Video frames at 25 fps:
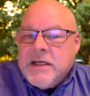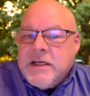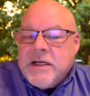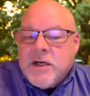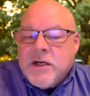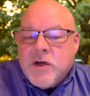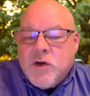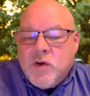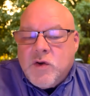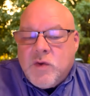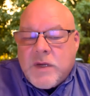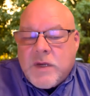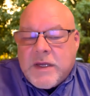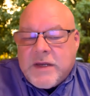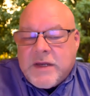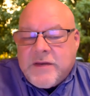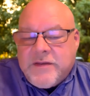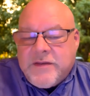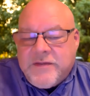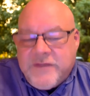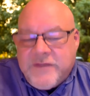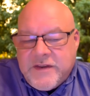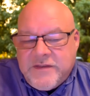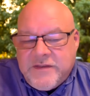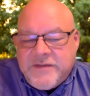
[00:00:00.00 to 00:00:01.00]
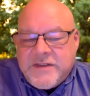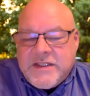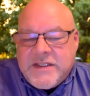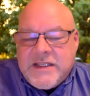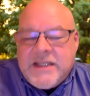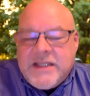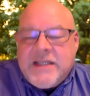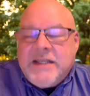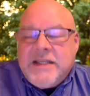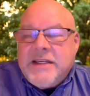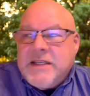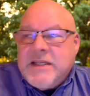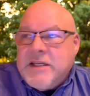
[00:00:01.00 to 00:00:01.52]
who in
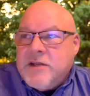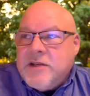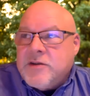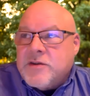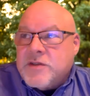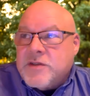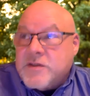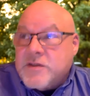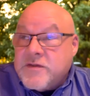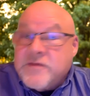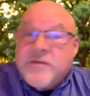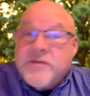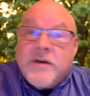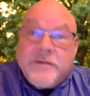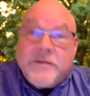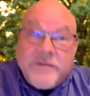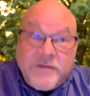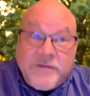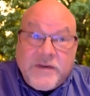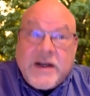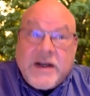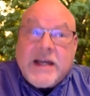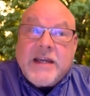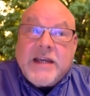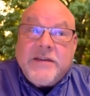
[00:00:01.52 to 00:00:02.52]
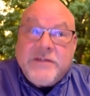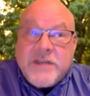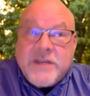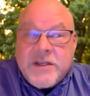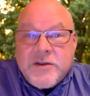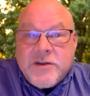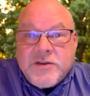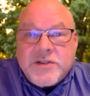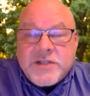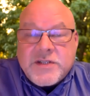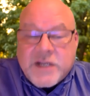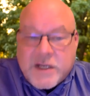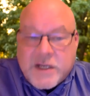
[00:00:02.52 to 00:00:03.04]
15 years from five
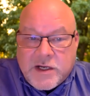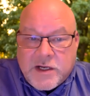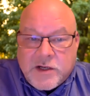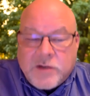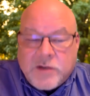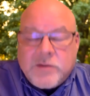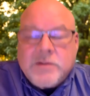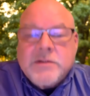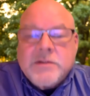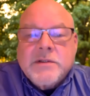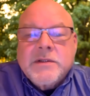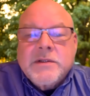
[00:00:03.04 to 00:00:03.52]
years ago,